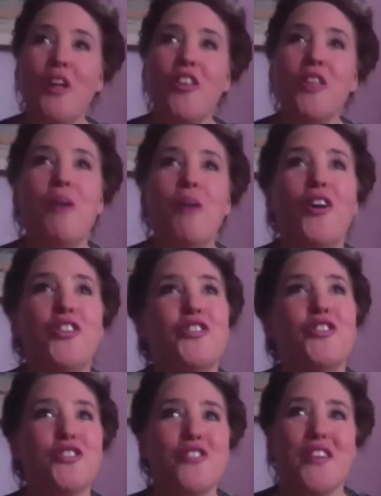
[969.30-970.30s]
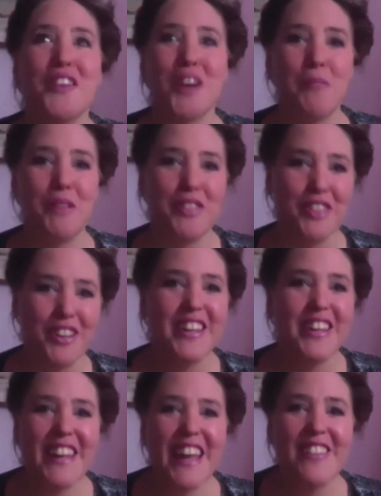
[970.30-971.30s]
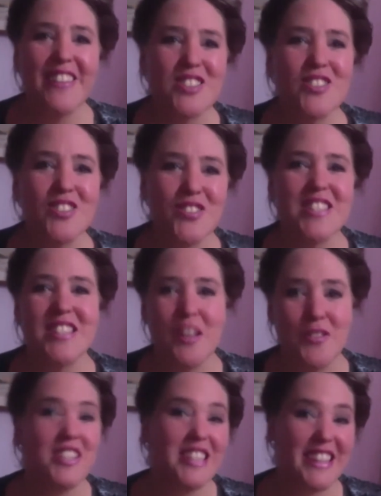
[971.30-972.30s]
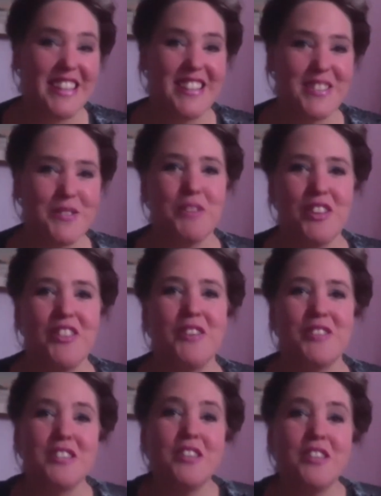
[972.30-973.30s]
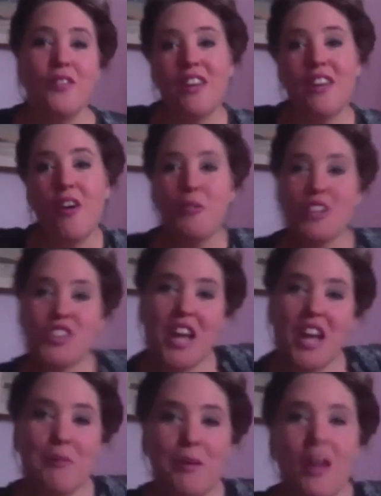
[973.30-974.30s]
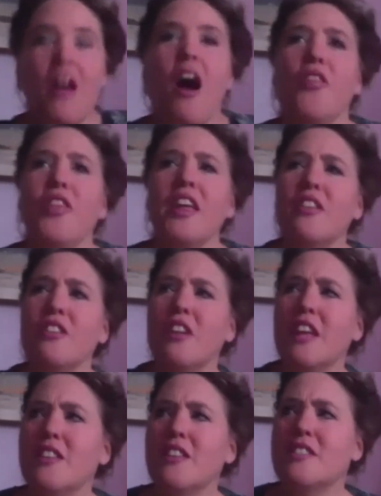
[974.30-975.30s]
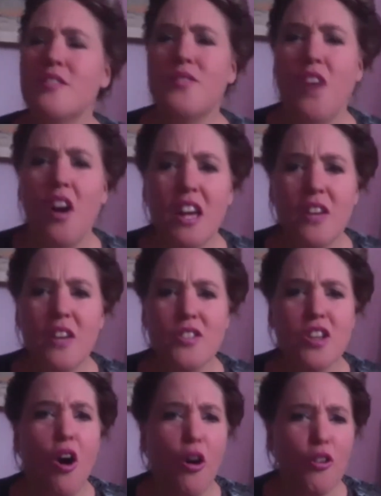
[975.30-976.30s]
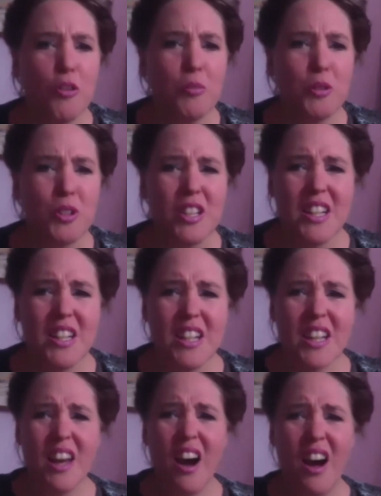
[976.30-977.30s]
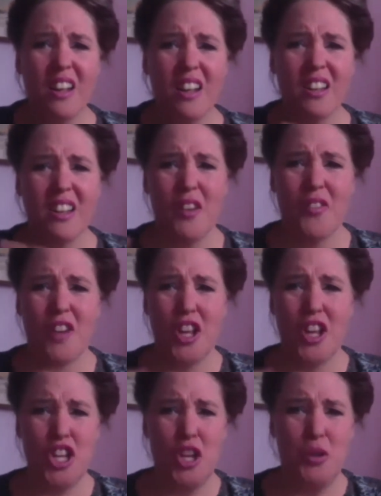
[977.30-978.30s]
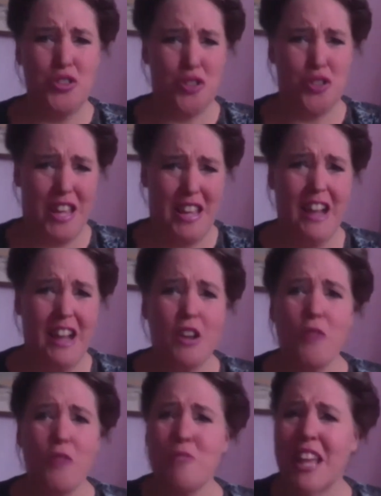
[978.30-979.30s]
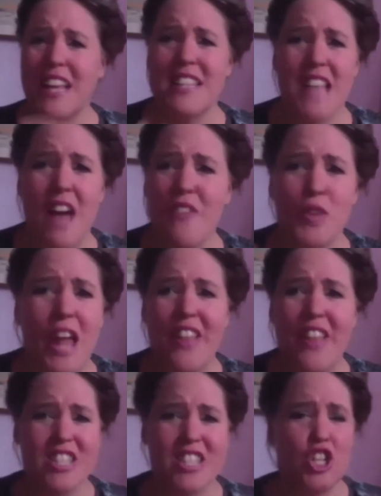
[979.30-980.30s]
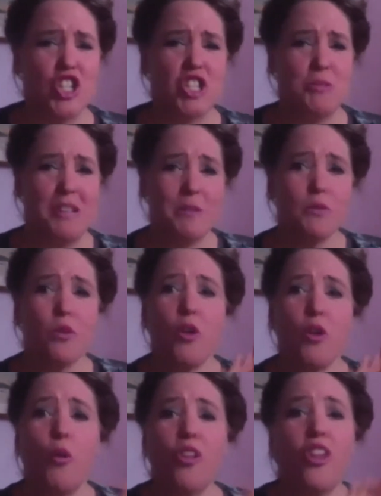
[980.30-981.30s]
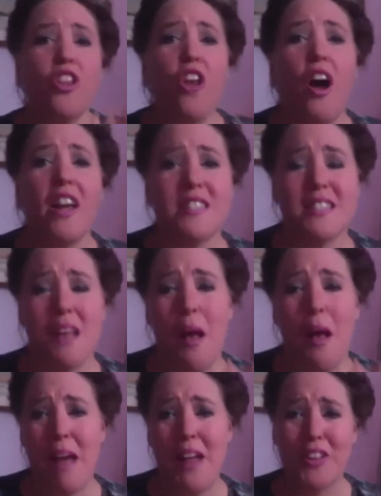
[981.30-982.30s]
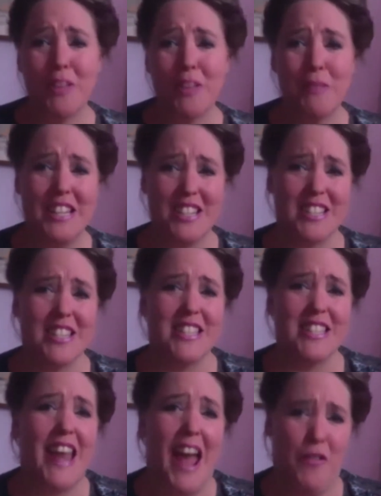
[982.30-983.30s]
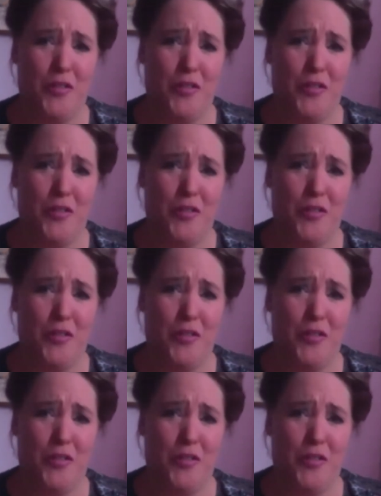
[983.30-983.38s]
part of sort of growing up in the sort of 70s would be that there's this lovely comedy chap. I think that he's survived the horrible cull of kind of Yew Tree. I don't think he's any of that's touched him. He seems one of the nice male comedians that's left.